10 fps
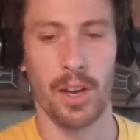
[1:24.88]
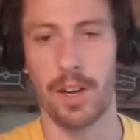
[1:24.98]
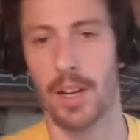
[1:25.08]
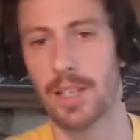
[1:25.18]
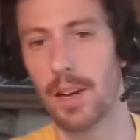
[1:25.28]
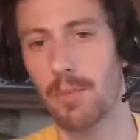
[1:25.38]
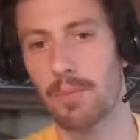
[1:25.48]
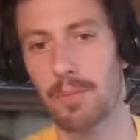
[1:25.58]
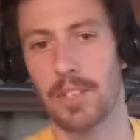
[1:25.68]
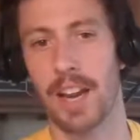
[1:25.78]
Next up,
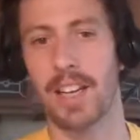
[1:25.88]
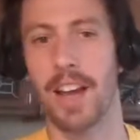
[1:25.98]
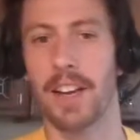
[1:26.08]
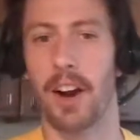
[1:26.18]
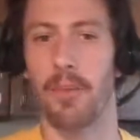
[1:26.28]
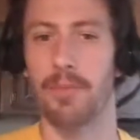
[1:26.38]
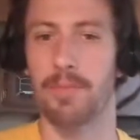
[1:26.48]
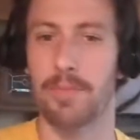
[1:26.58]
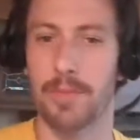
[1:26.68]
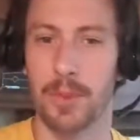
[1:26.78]
San Diego,
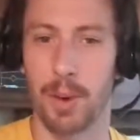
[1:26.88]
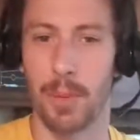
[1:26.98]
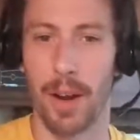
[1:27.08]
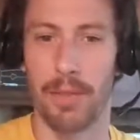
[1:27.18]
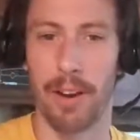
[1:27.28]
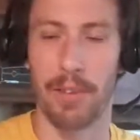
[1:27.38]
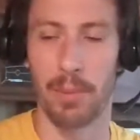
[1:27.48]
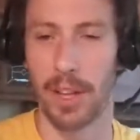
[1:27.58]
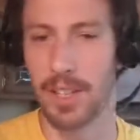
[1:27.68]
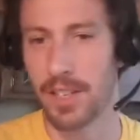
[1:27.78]
one of my favorite
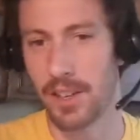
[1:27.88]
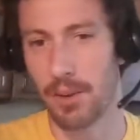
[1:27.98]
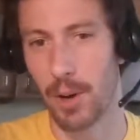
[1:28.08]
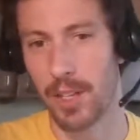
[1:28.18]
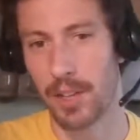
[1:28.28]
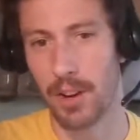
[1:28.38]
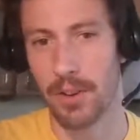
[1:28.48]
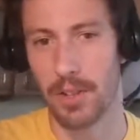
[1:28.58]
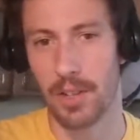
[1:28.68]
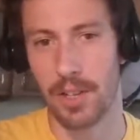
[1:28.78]
places on the West
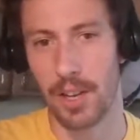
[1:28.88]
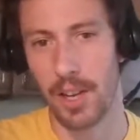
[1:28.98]
Coast.